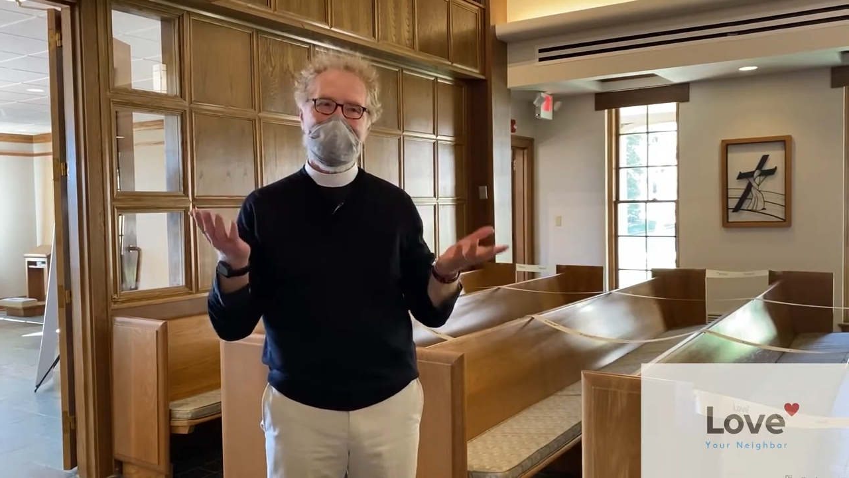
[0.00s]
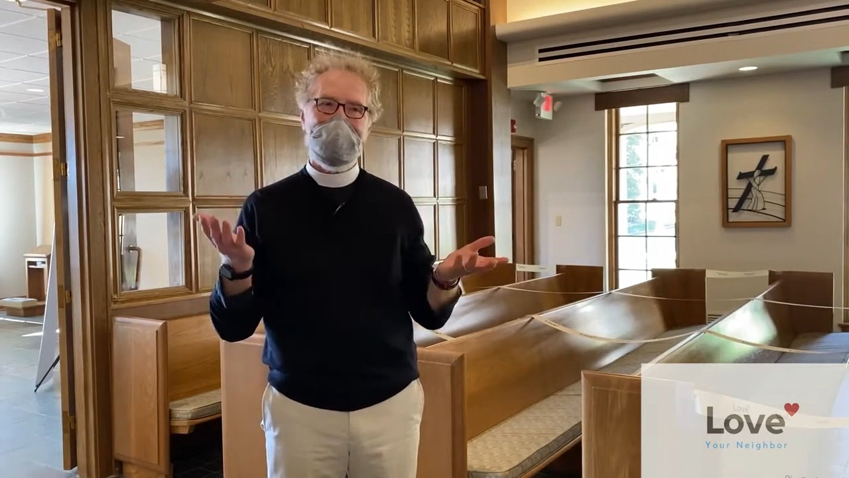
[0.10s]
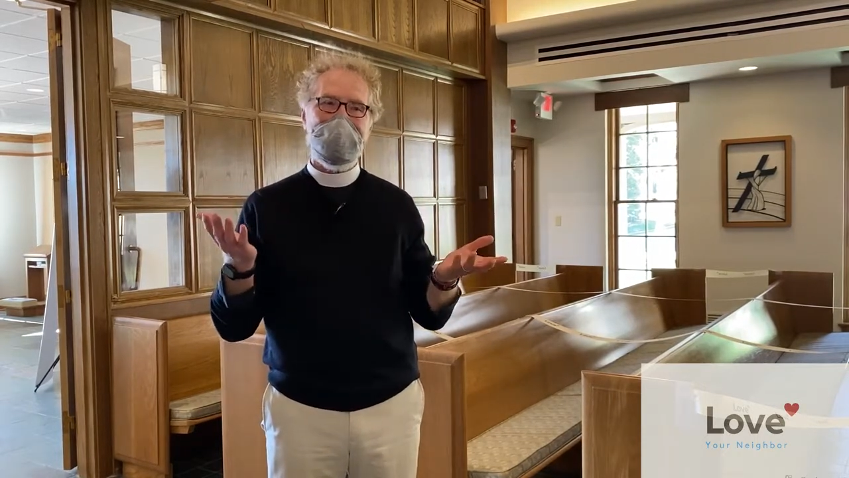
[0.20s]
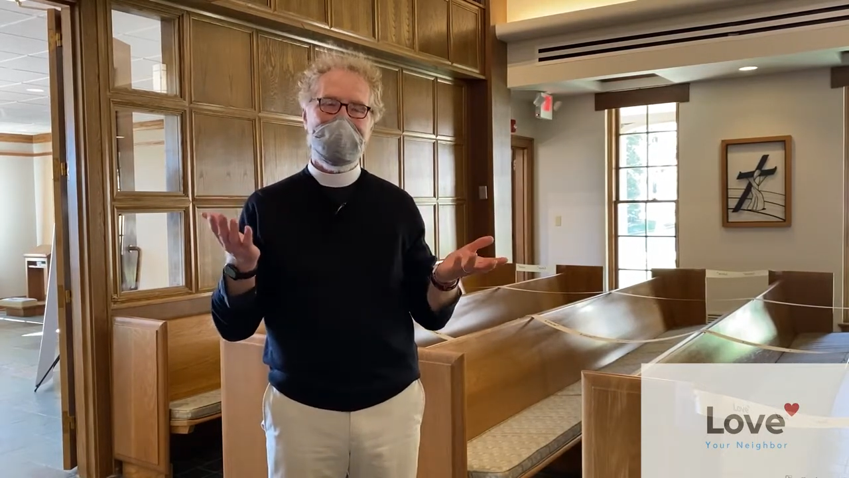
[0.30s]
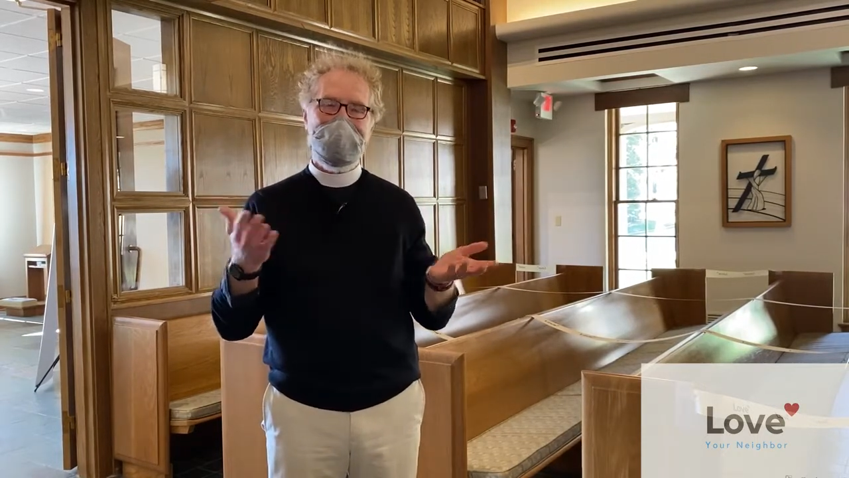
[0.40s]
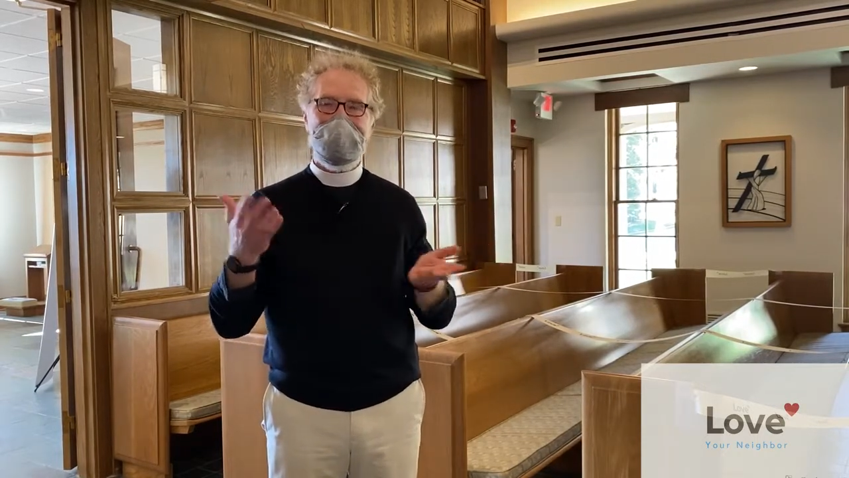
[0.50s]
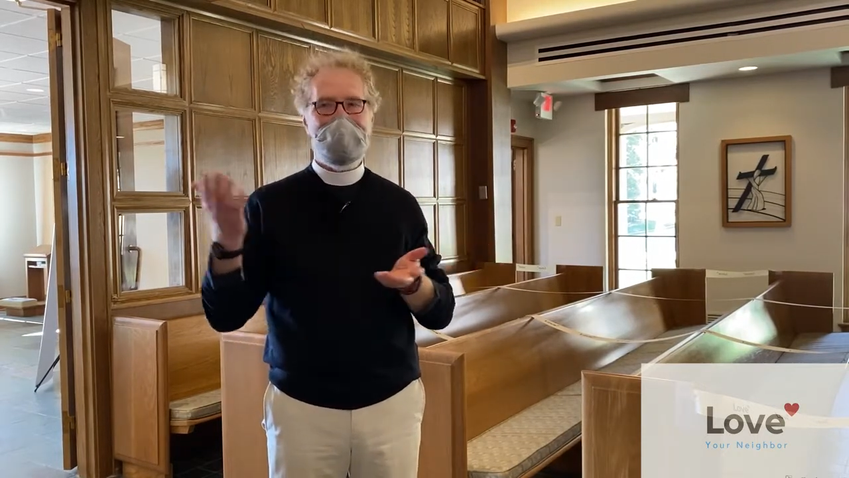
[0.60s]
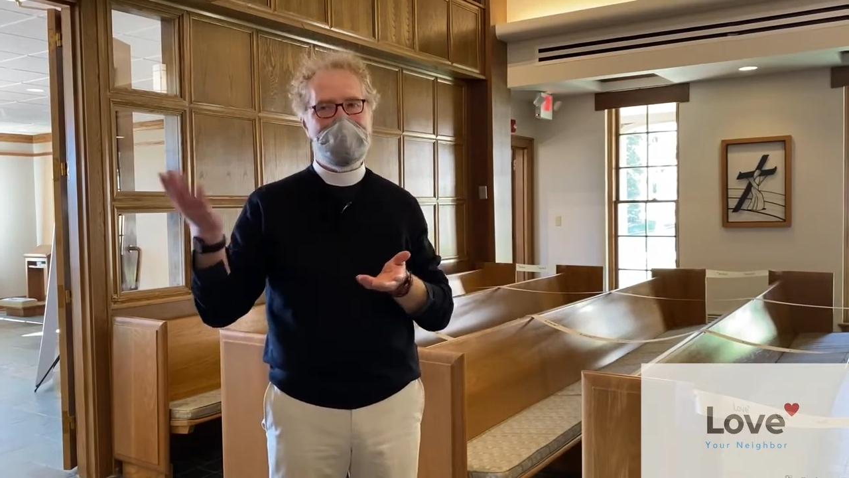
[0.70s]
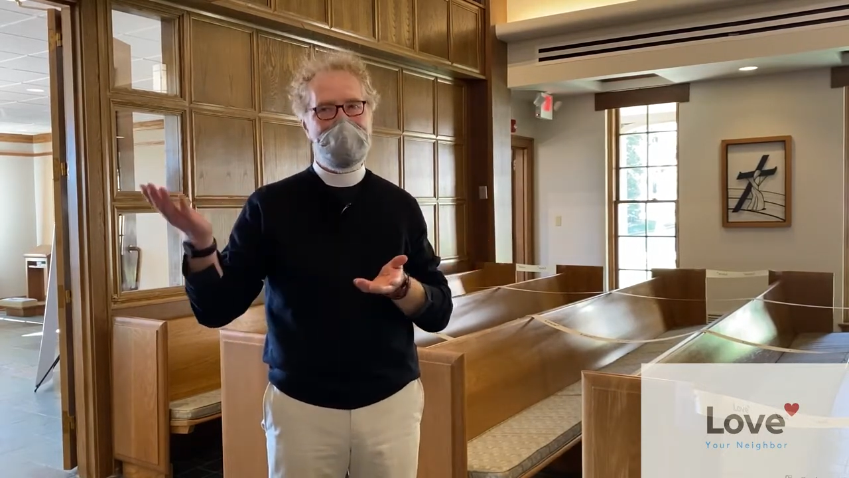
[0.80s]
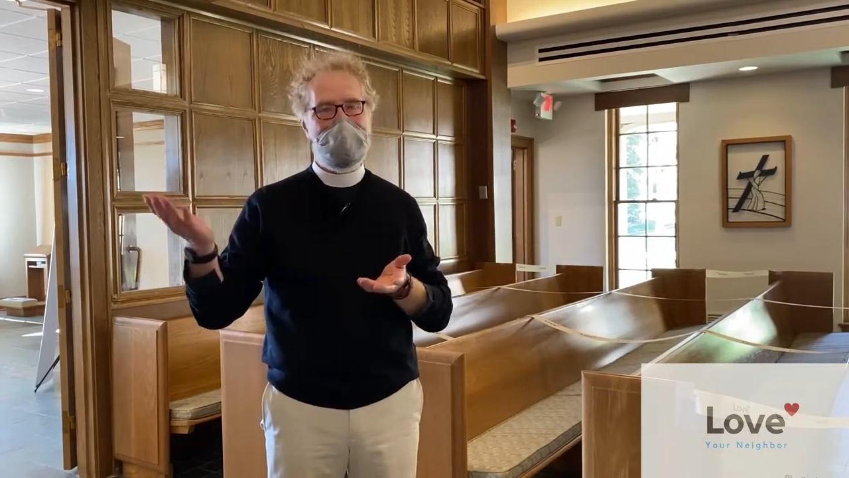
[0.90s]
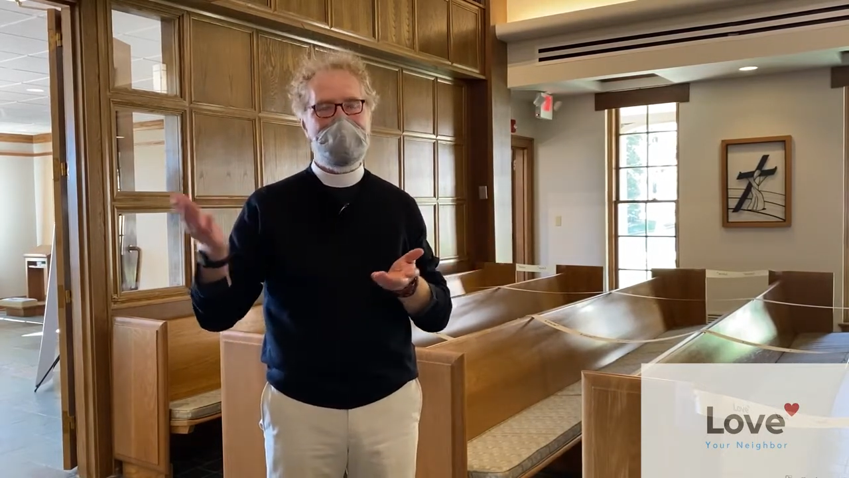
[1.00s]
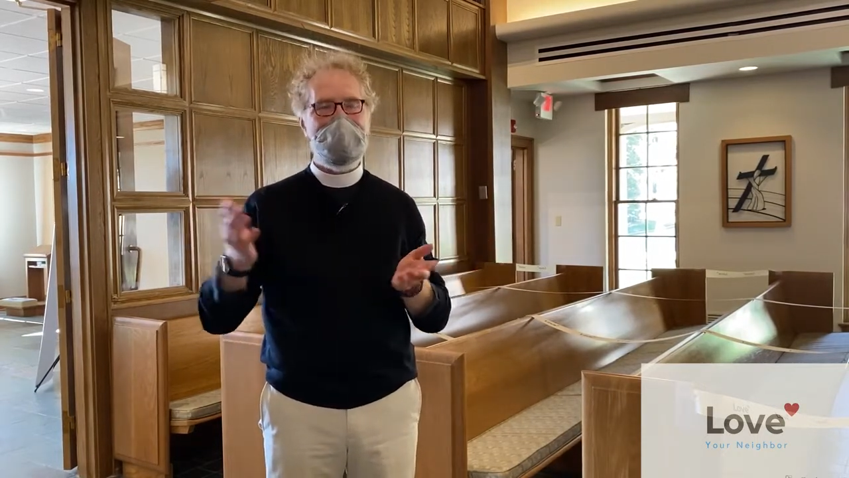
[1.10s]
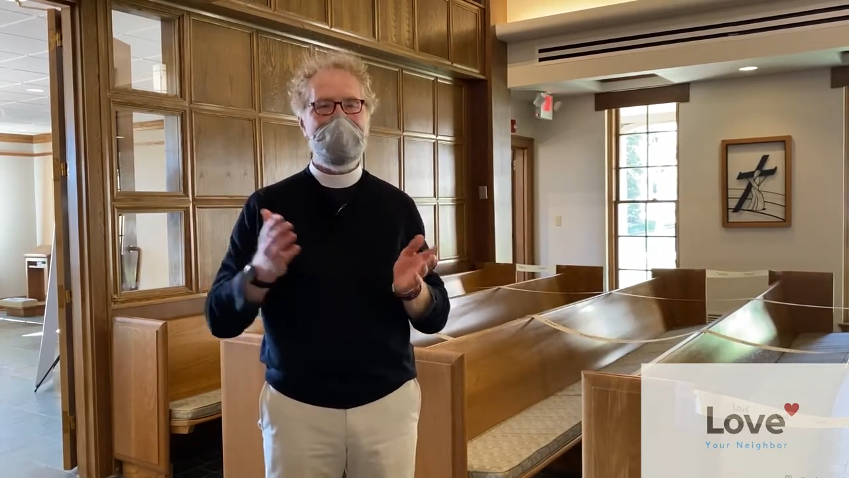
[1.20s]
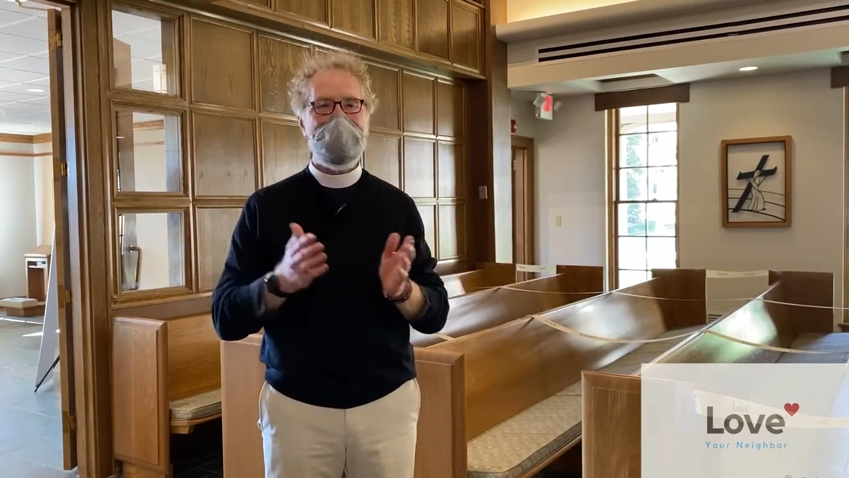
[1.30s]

be again in the future.